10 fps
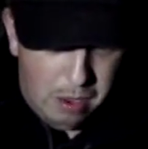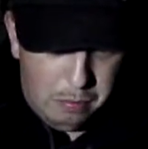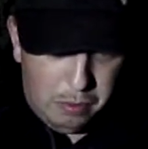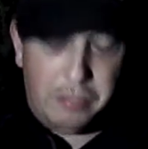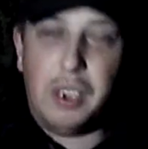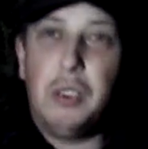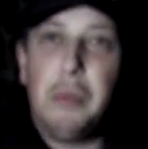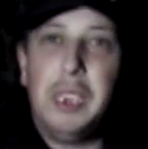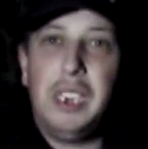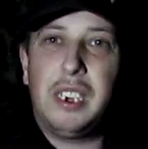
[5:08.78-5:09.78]
with the
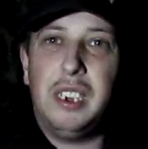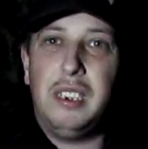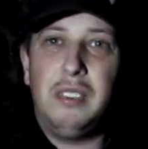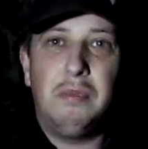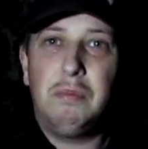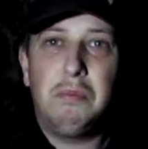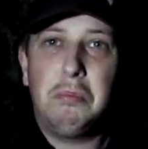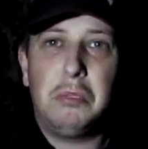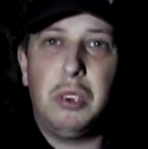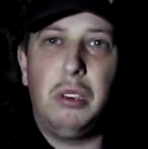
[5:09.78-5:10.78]
Dubby you can
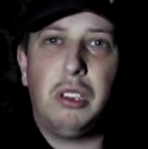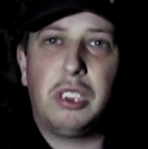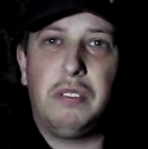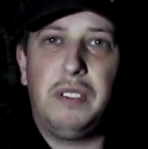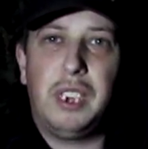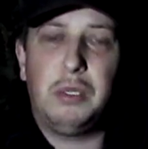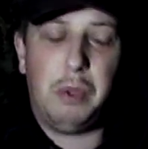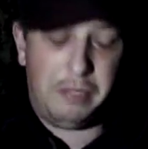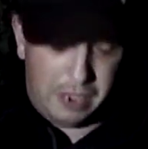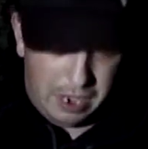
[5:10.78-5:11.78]
do lots of things with it.